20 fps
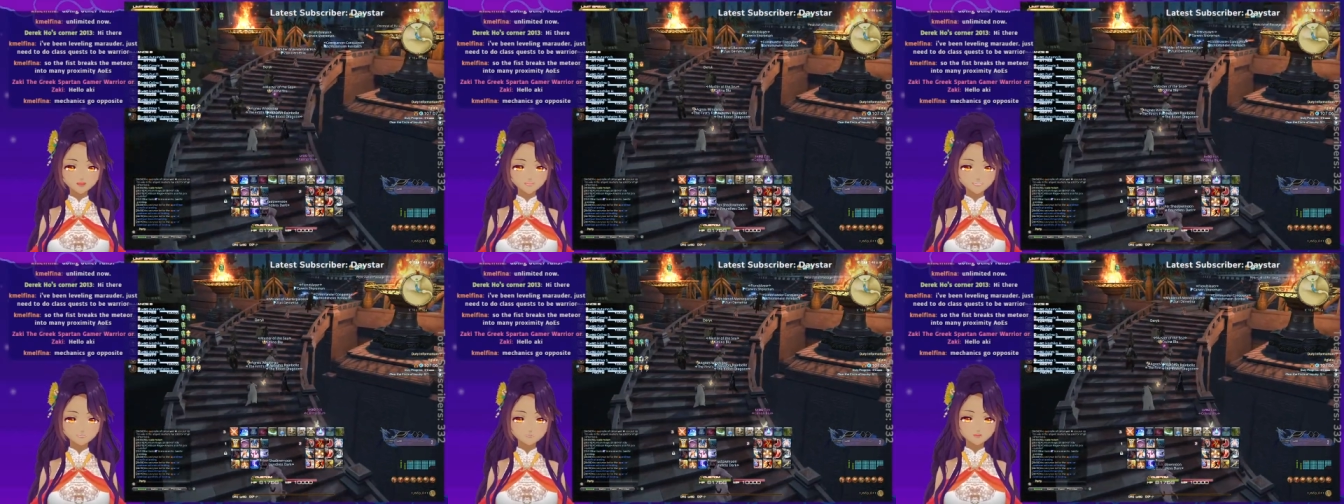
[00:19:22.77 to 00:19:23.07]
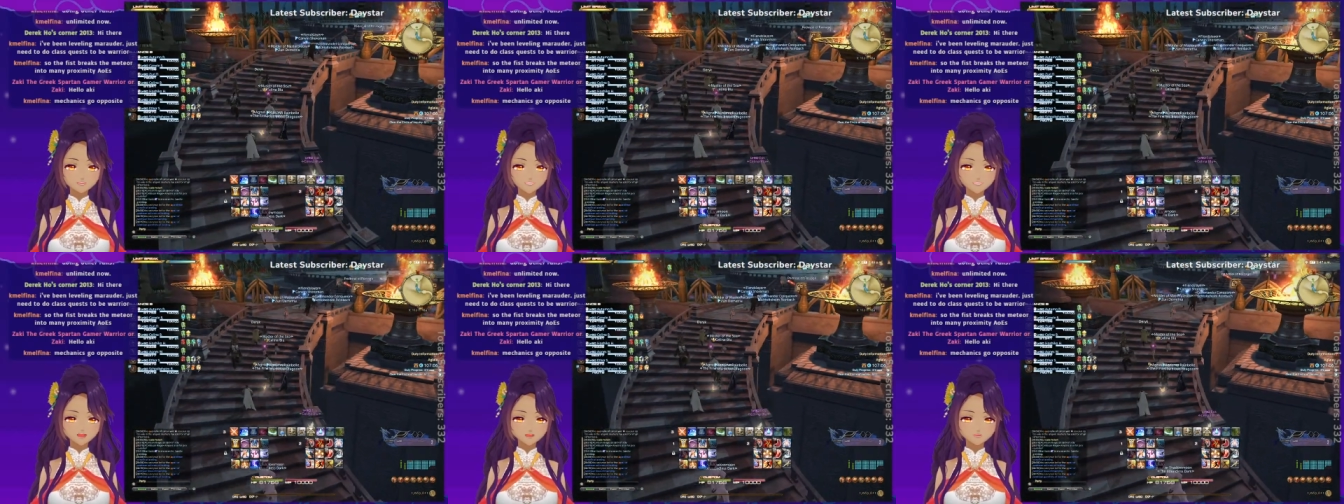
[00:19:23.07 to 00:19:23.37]
and
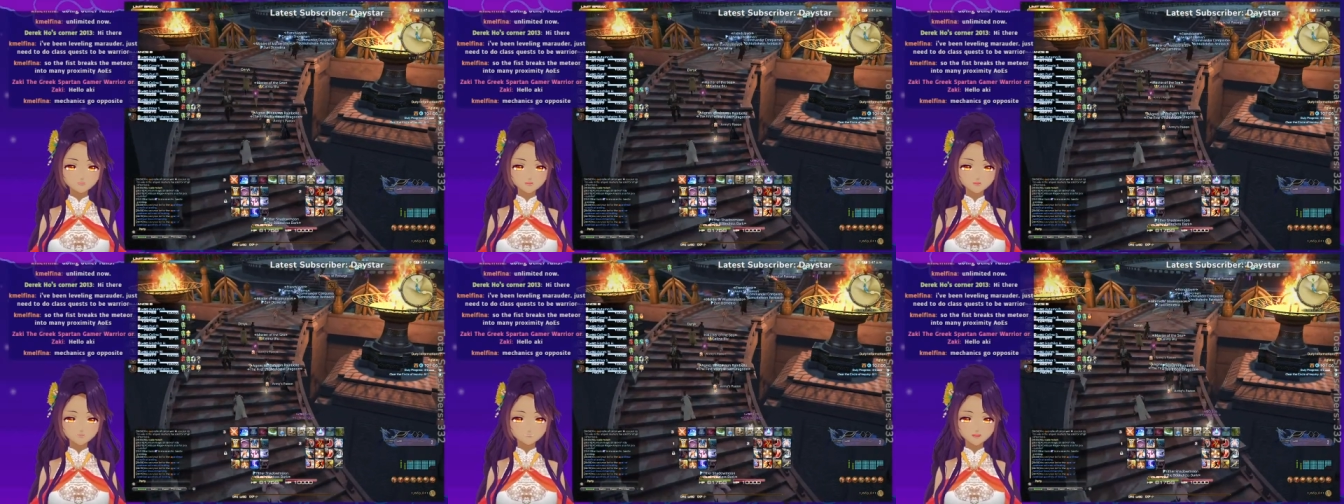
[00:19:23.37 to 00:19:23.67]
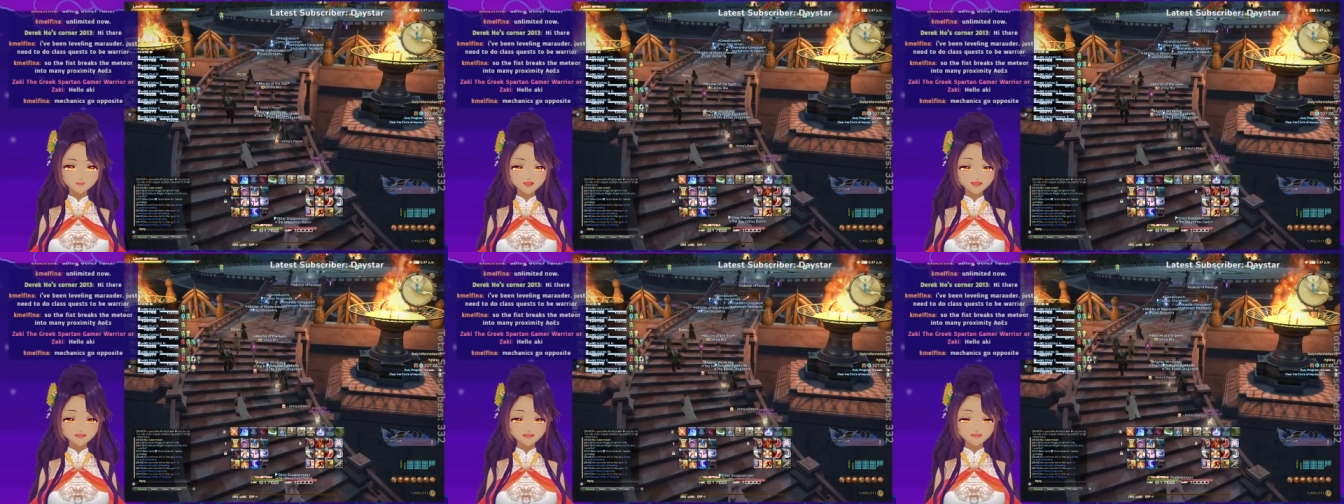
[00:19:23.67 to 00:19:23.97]
then it's
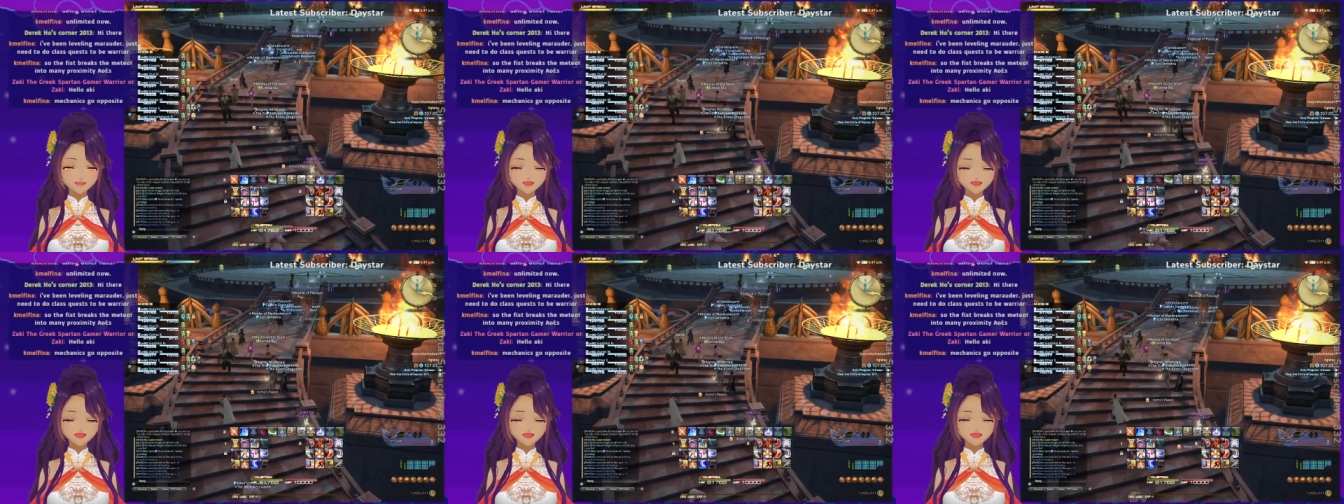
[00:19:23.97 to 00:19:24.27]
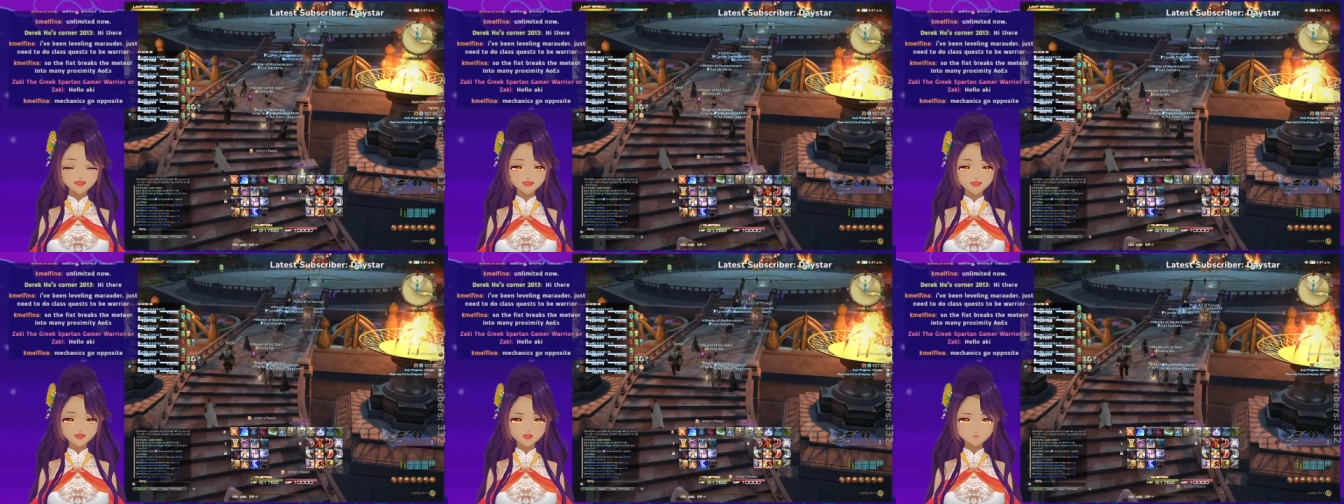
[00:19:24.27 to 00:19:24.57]
like,
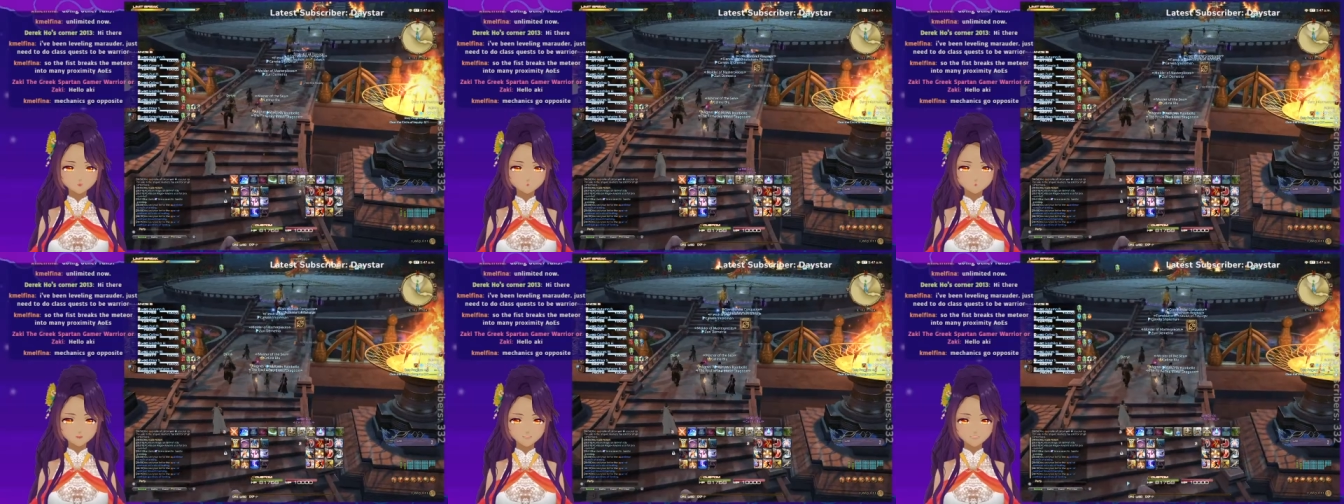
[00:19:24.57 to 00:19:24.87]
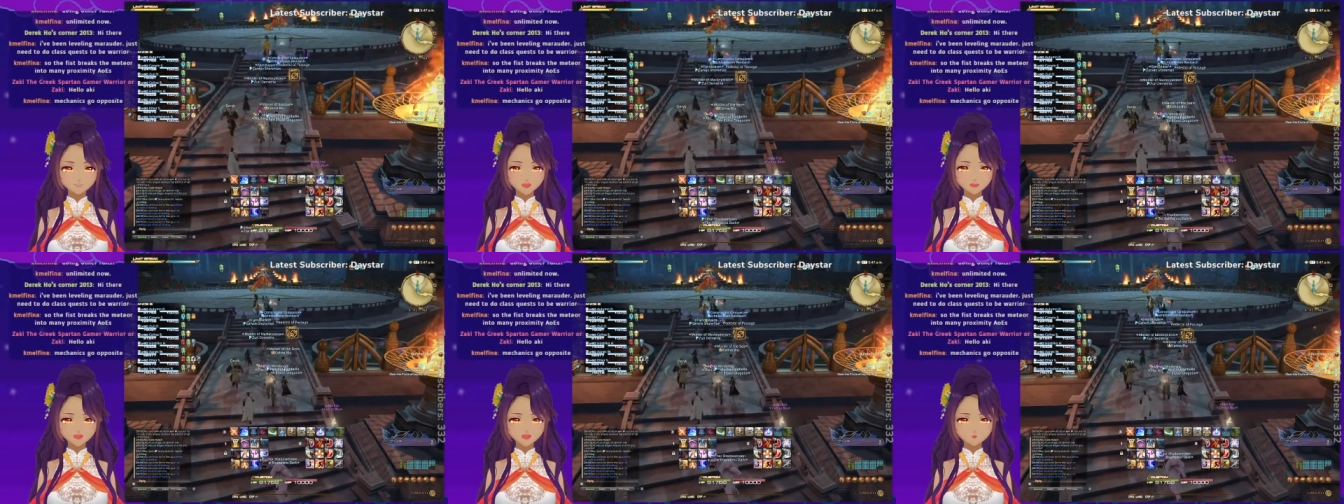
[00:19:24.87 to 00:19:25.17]
where
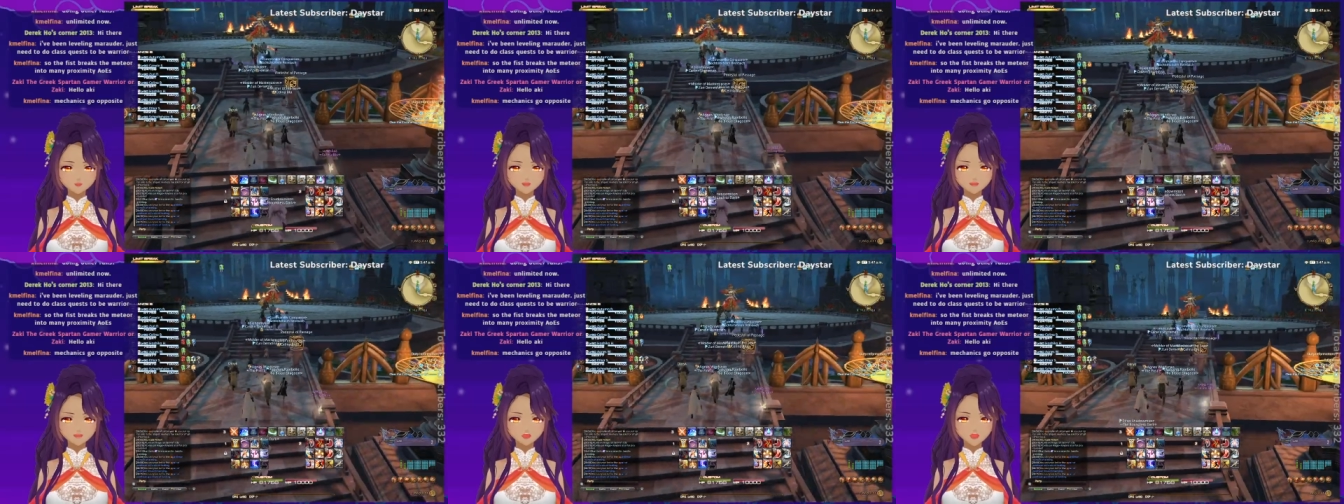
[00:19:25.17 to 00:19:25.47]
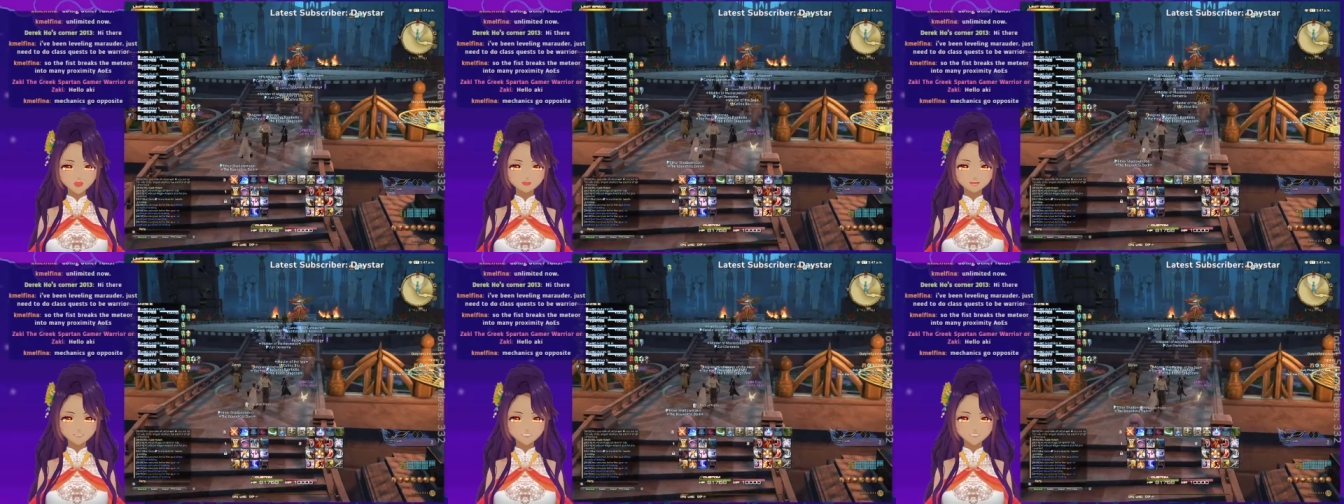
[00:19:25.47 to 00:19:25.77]
do I need to go
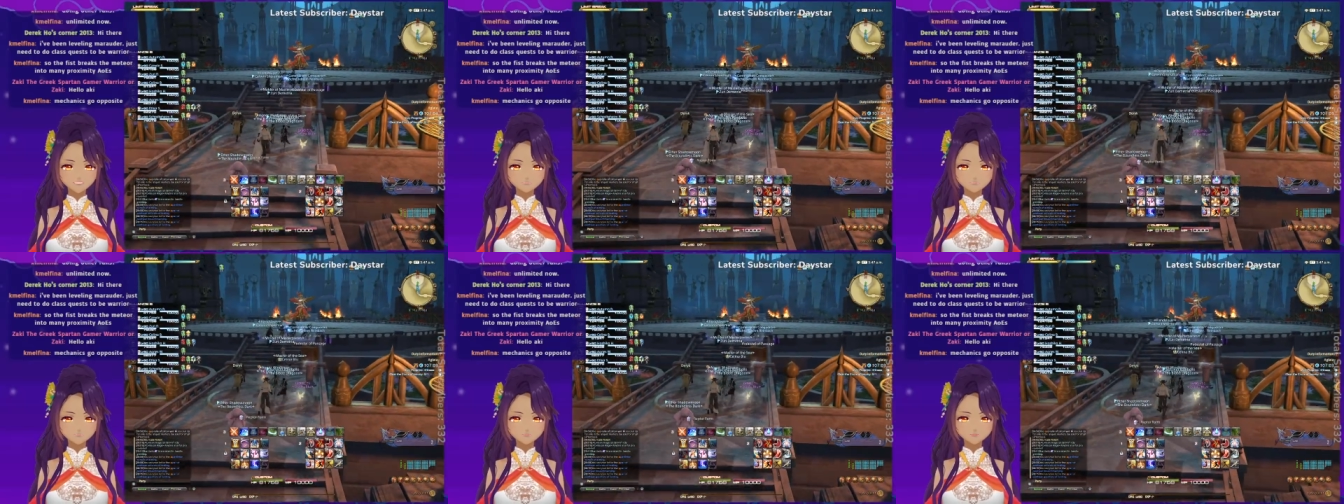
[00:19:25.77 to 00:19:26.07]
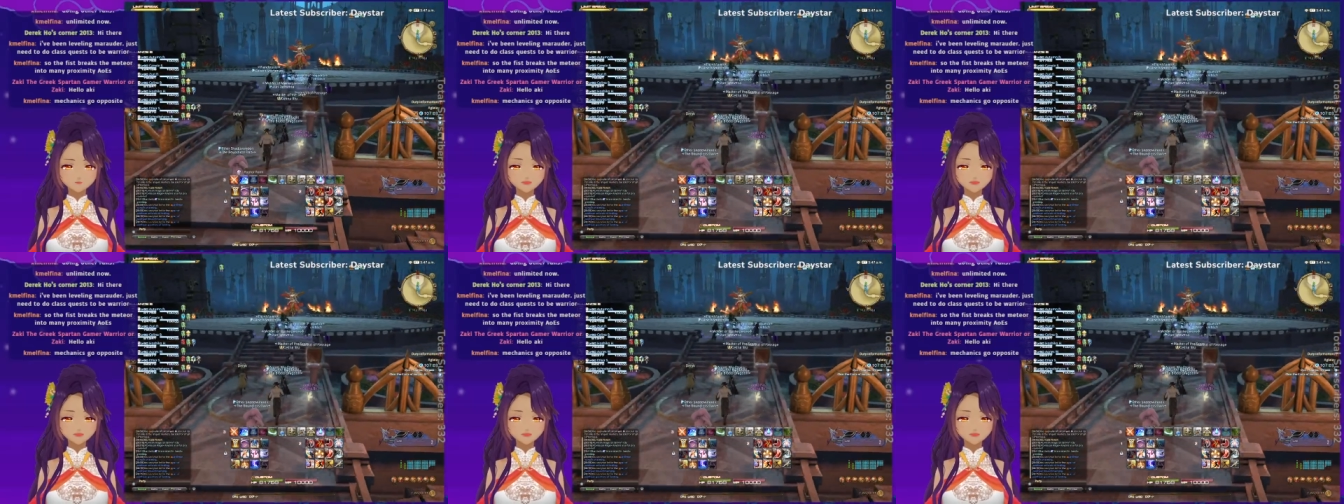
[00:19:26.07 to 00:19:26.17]
again?